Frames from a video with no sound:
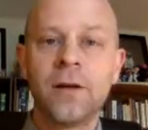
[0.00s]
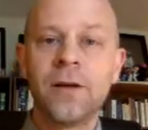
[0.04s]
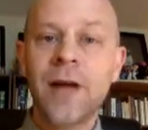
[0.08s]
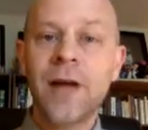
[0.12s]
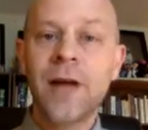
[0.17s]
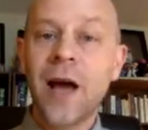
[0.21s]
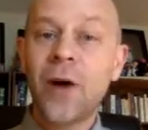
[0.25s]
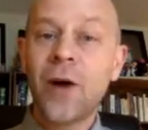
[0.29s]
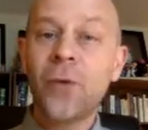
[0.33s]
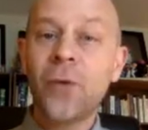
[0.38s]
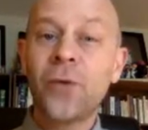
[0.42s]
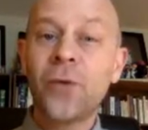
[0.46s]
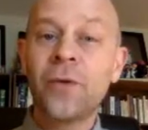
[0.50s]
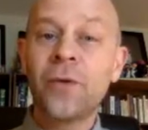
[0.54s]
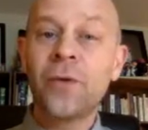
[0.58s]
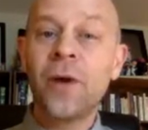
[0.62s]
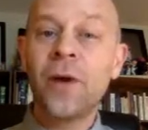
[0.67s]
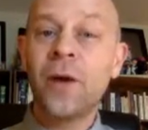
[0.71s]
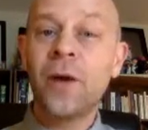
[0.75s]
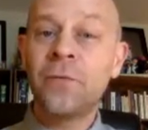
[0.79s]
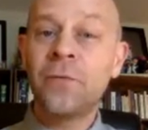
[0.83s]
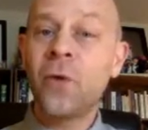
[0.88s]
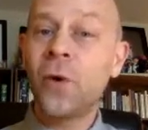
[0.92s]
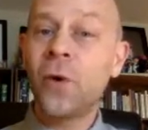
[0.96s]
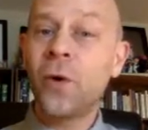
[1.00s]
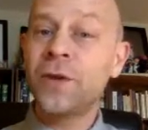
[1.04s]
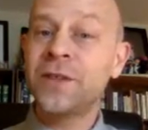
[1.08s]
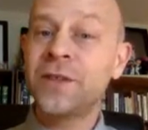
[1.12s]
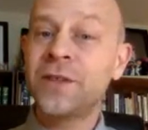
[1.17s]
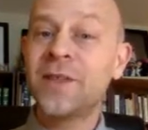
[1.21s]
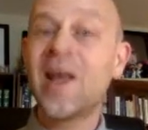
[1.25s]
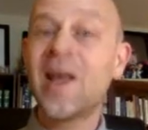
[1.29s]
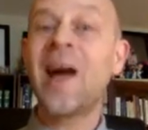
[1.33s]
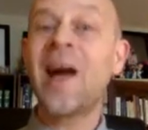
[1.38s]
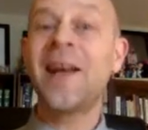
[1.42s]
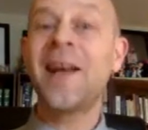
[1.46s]
Now, of course,
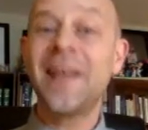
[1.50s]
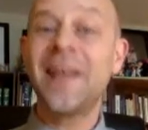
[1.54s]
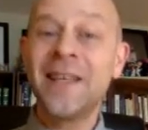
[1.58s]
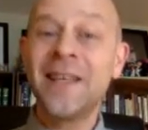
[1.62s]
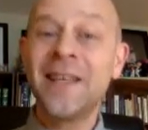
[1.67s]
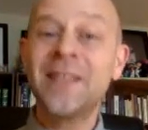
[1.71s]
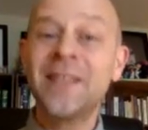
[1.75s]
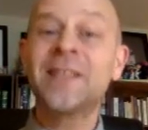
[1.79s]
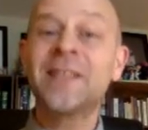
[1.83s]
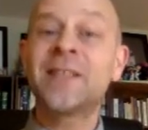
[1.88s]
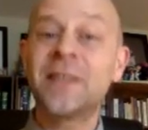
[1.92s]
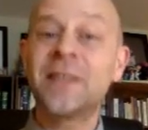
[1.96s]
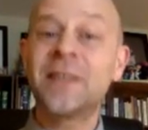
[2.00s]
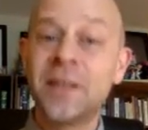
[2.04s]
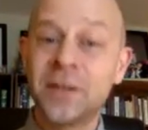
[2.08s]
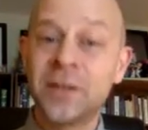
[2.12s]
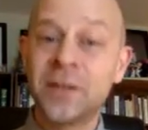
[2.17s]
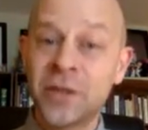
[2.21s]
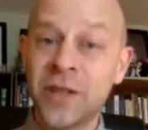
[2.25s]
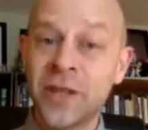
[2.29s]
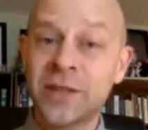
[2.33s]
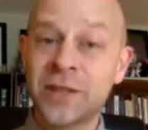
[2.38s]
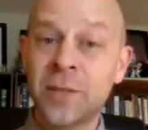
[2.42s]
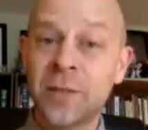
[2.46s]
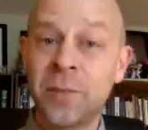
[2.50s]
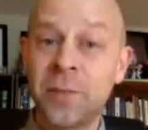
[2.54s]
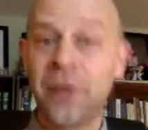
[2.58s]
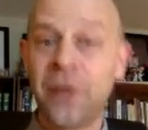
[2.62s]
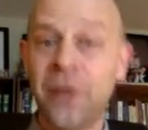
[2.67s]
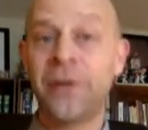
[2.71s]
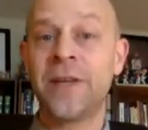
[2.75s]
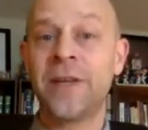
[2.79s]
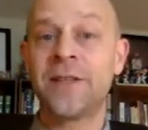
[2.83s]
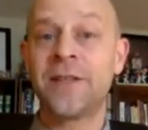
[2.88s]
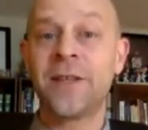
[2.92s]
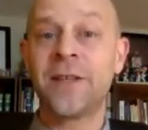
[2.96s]
that is just
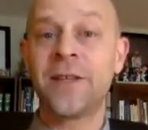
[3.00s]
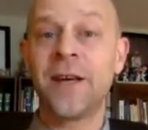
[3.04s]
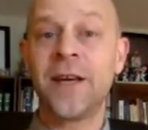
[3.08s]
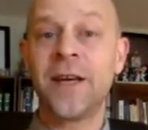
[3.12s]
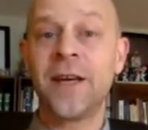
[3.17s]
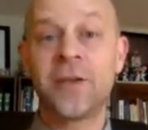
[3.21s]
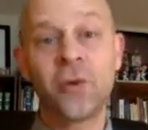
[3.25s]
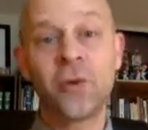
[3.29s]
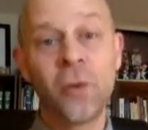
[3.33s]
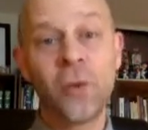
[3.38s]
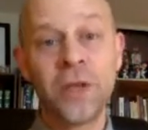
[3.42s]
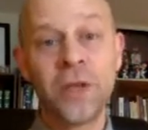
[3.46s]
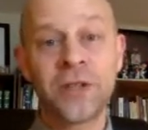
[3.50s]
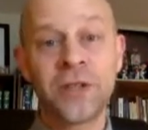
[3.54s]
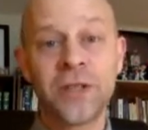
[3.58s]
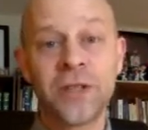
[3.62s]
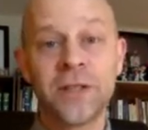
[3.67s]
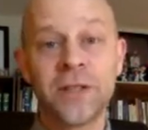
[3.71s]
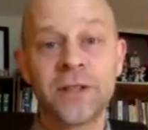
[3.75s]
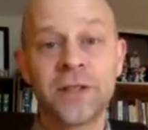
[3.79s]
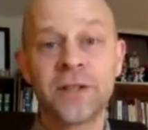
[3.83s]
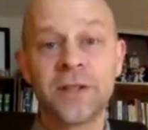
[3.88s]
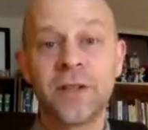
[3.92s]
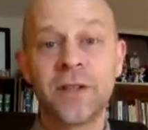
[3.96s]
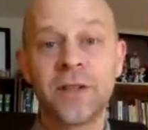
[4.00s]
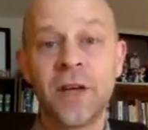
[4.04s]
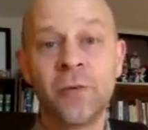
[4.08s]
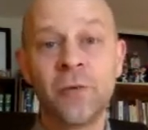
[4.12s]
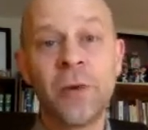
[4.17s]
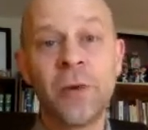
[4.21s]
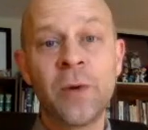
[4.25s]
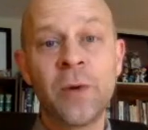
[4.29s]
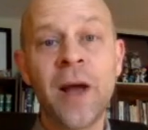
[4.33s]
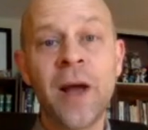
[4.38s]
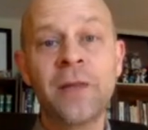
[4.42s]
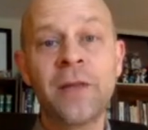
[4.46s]
appealing to intuitions. And
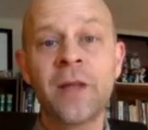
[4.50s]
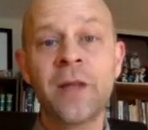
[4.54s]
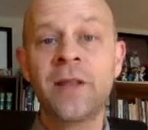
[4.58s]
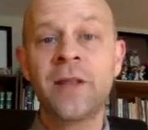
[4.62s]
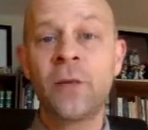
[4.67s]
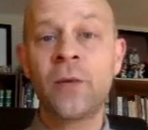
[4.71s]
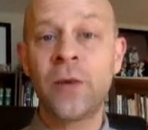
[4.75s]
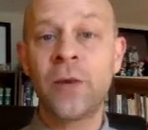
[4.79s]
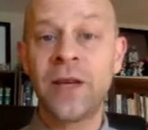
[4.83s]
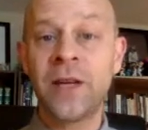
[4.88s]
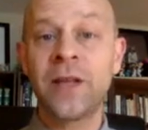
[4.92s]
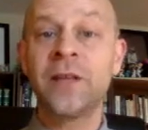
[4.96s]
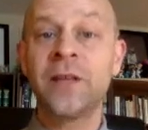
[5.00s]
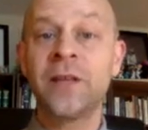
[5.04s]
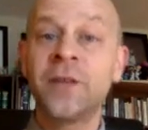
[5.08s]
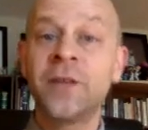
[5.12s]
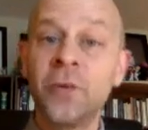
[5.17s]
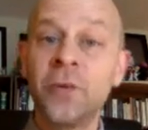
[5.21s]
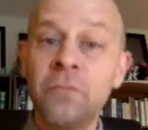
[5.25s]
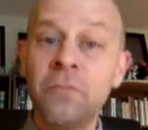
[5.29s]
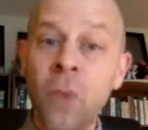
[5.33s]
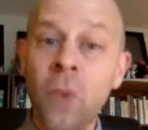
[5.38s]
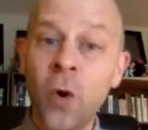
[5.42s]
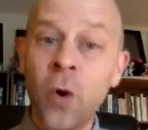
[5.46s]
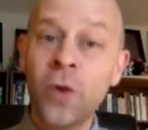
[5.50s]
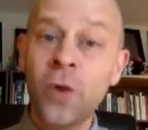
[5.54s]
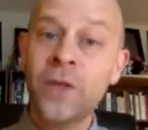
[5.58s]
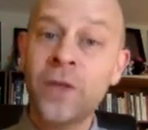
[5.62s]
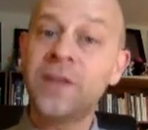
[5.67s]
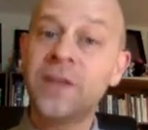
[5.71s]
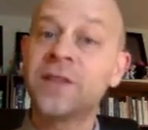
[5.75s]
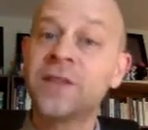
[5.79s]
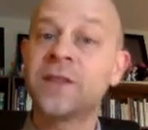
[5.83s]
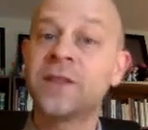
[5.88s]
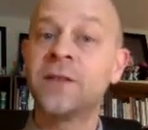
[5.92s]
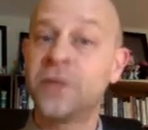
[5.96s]
we might think that we need to do more
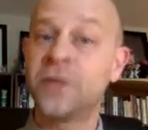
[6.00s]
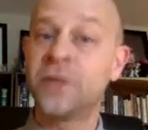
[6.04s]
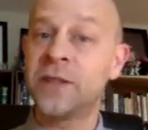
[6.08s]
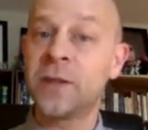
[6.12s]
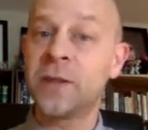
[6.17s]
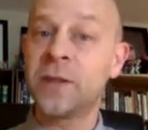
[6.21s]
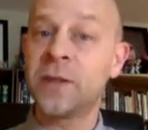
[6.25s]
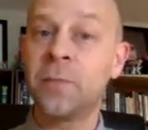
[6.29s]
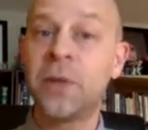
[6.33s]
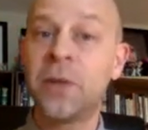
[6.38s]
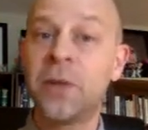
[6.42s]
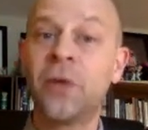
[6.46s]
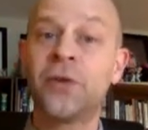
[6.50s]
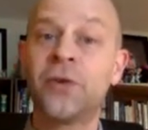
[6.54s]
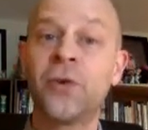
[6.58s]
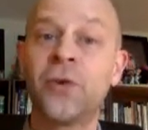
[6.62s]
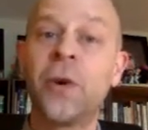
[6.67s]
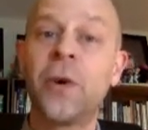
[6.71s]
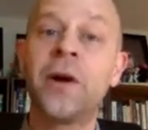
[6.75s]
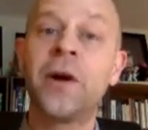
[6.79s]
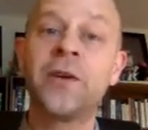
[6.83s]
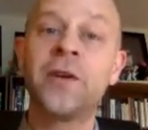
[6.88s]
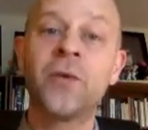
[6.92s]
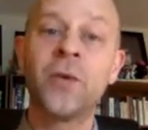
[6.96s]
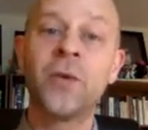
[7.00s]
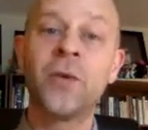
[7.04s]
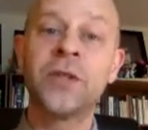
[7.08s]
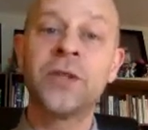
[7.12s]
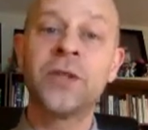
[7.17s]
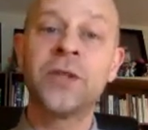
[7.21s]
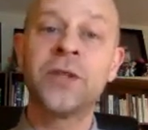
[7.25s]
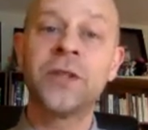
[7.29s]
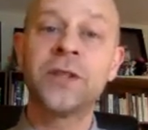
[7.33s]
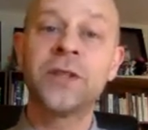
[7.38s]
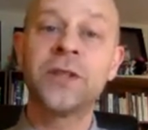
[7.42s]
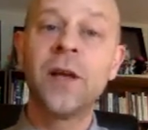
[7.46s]
than just appeal to our
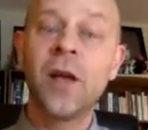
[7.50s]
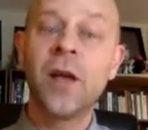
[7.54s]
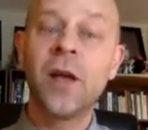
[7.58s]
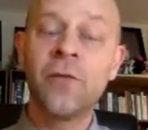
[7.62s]
intuitions.